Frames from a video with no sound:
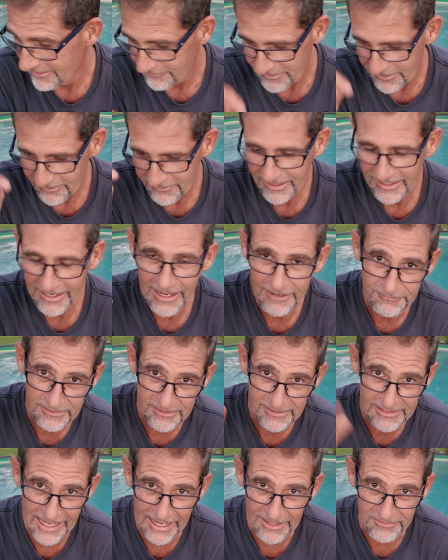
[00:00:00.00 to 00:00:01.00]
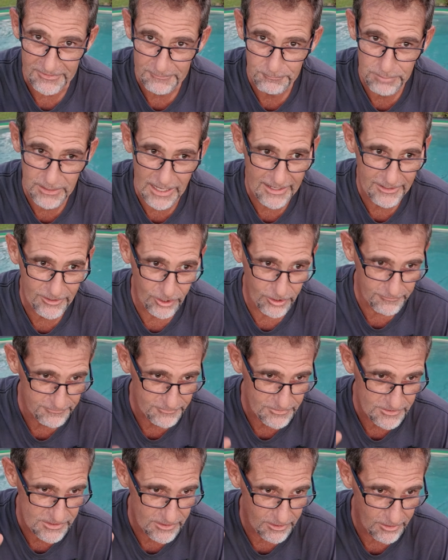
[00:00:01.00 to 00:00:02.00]
but I'm going to have to cut the plug off
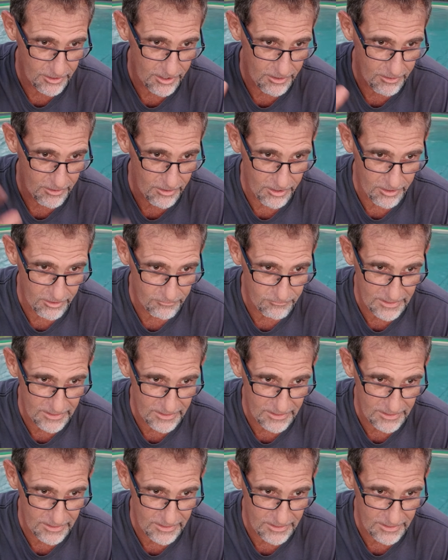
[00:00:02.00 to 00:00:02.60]
because I